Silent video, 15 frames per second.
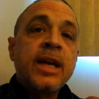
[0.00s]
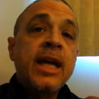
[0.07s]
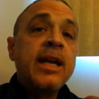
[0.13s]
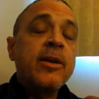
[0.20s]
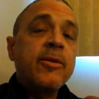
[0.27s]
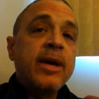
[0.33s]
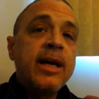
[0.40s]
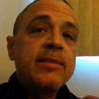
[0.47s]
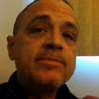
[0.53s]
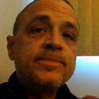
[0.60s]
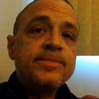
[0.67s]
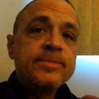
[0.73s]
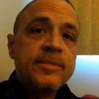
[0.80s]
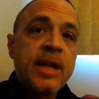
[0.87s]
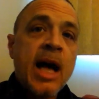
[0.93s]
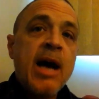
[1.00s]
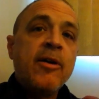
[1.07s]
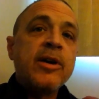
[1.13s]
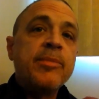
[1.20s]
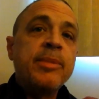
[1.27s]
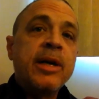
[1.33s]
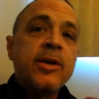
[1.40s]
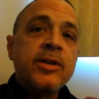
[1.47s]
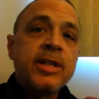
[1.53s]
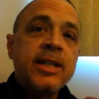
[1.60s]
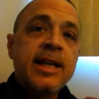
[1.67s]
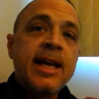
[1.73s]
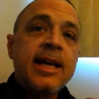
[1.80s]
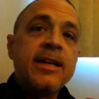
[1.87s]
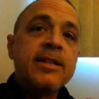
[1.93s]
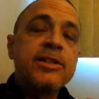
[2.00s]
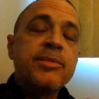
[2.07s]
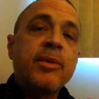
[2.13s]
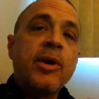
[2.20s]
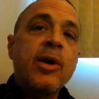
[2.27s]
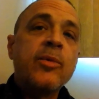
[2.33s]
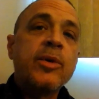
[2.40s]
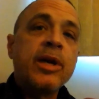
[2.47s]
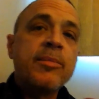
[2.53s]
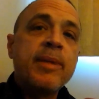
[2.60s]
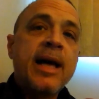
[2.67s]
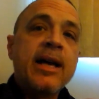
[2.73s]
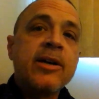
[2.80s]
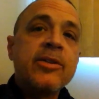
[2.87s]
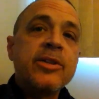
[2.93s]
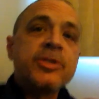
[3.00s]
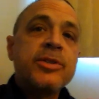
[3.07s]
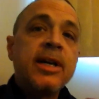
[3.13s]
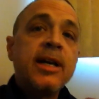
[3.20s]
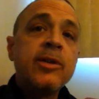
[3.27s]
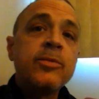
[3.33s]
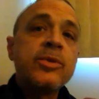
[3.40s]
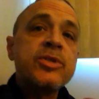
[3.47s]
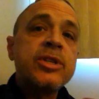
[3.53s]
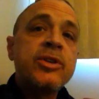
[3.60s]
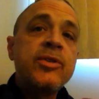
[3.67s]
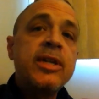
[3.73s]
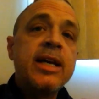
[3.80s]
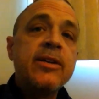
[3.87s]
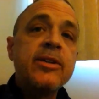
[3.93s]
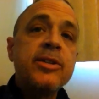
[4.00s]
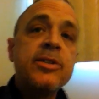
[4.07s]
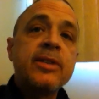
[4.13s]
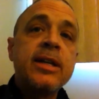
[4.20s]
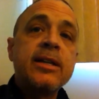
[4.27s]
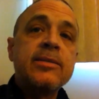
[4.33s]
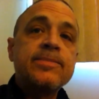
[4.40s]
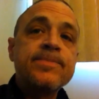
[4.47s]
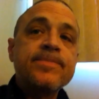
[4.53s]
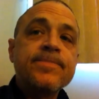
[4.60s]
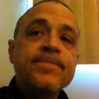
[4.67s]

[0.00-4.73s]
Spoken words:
Anyway, I'll get better today. Tomorrow we'll get back on the trail, and we'll see you down the trail.